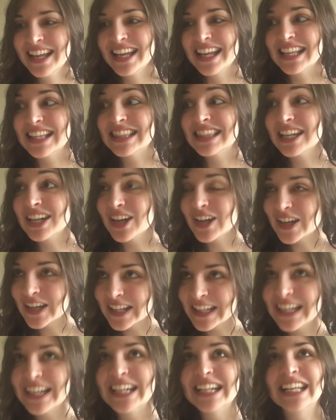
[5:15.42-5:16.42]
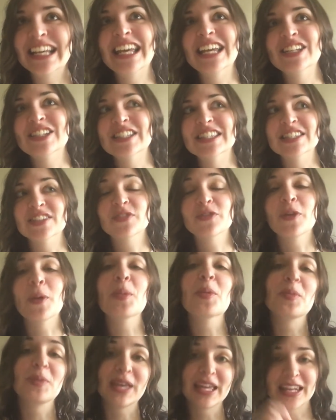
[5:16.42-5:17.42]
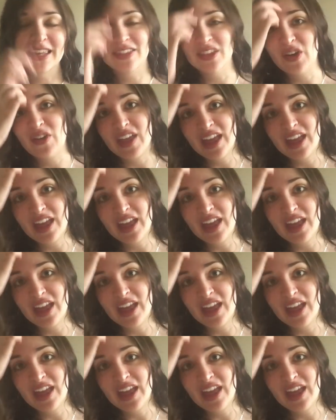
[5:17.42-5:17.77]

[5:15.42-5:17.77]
There are clear indications from the beginning, though,